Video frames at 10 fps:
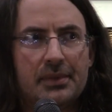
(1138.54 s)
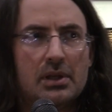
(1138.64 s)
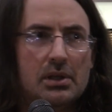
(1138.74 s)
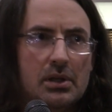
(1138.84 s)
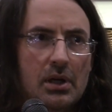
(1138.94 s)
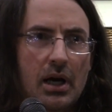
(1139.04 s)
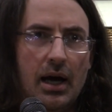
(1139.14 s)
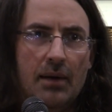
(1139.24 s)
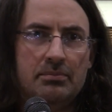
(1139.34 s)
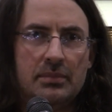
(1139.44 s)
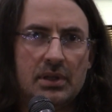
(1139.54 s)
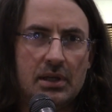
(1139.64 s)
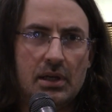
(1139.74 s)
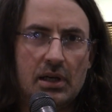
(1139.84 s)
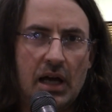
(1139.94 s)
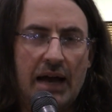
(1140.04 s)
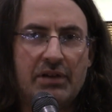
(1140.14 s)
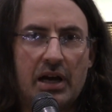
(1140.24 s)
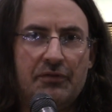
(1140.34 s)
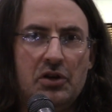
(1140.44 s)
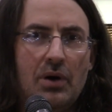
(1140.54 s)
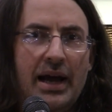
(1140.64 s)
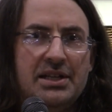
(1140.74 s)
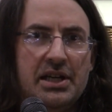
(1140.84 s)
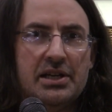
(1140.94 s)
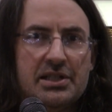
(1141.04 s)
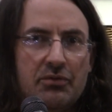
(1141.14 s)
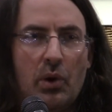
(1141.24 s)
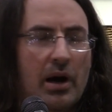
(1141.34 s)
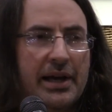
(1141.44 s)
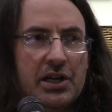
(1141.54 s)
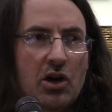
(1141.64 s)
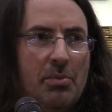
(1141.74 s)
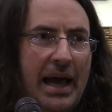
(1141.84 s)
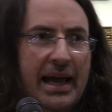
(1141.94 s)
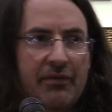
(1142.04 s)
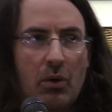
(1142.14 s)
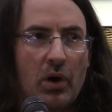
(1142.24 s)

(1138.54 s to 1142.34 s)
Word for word: Uh, I've got a few ideas of where I could go back if I